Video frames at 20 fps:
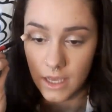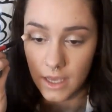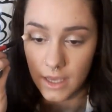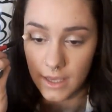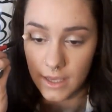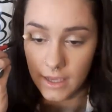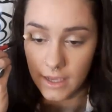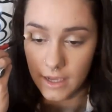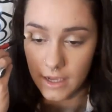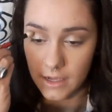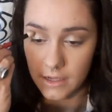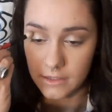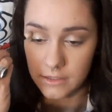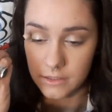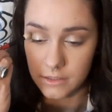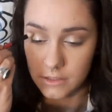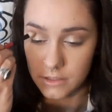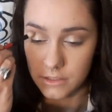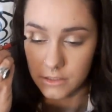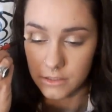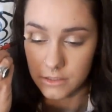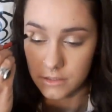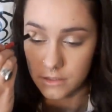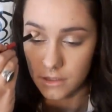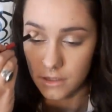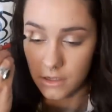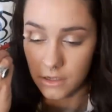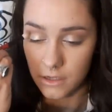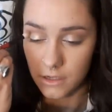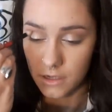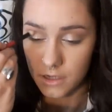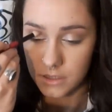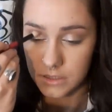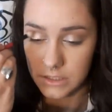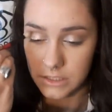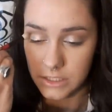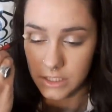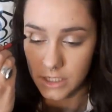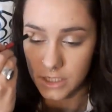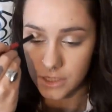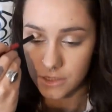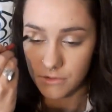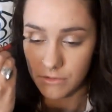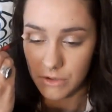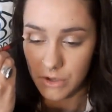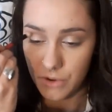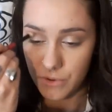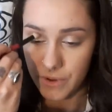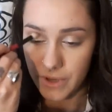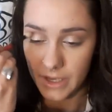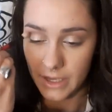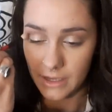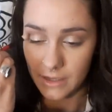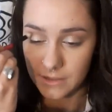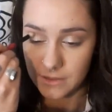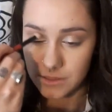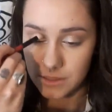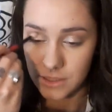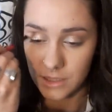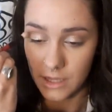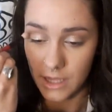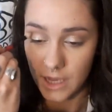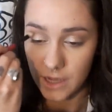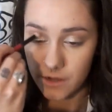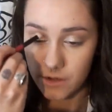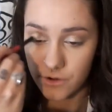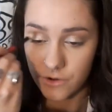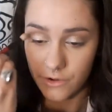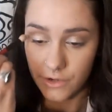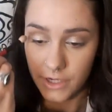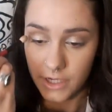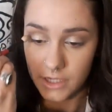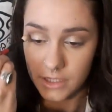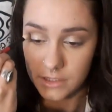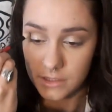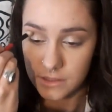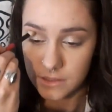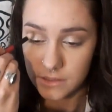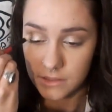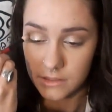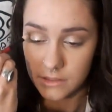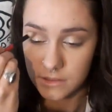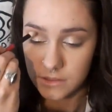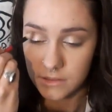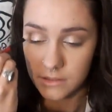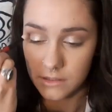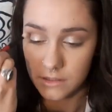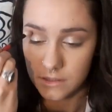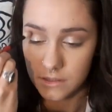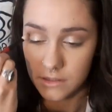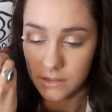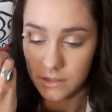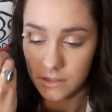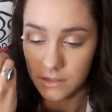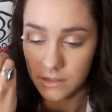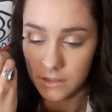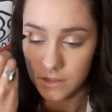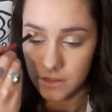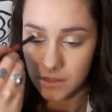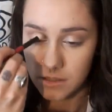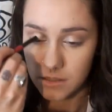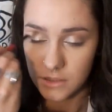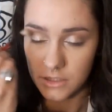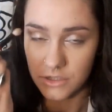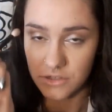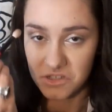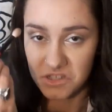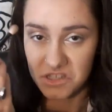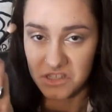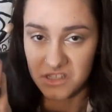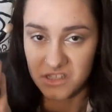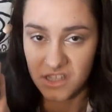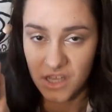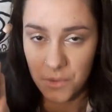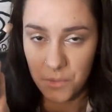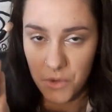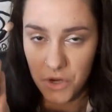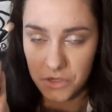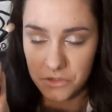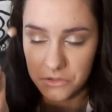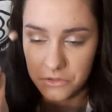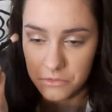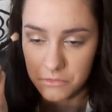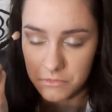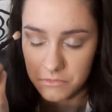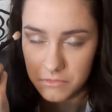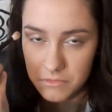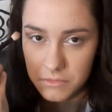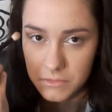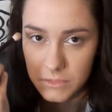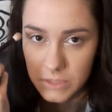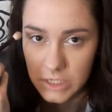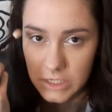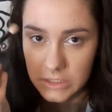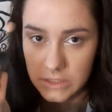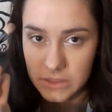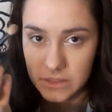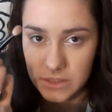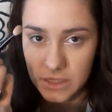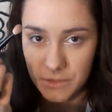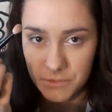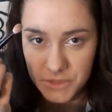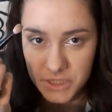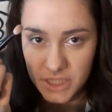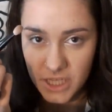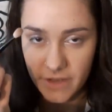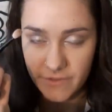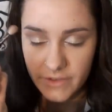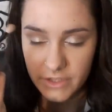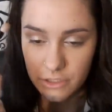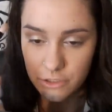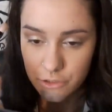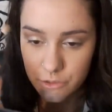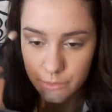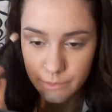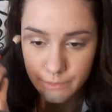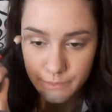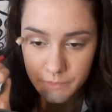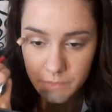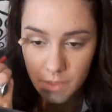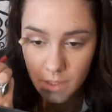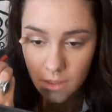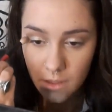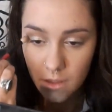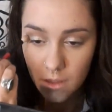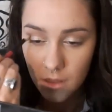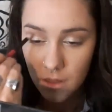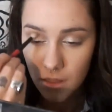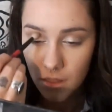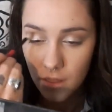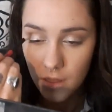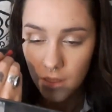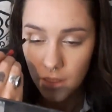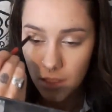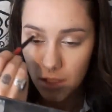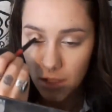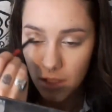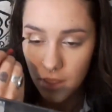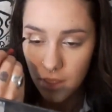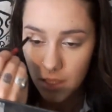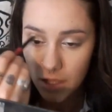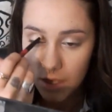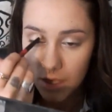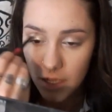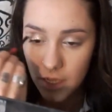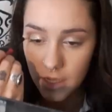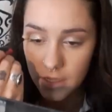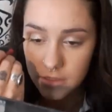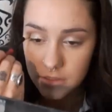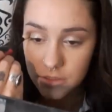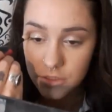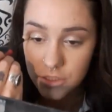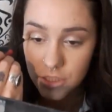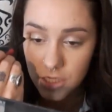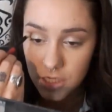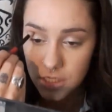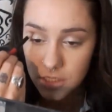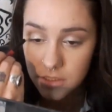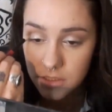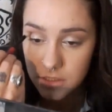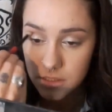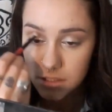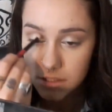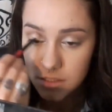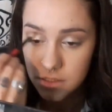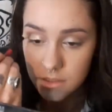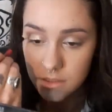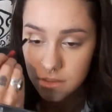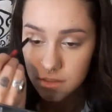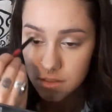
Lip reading: and just continue going into that crease using the same brush, because I'm a savage. And just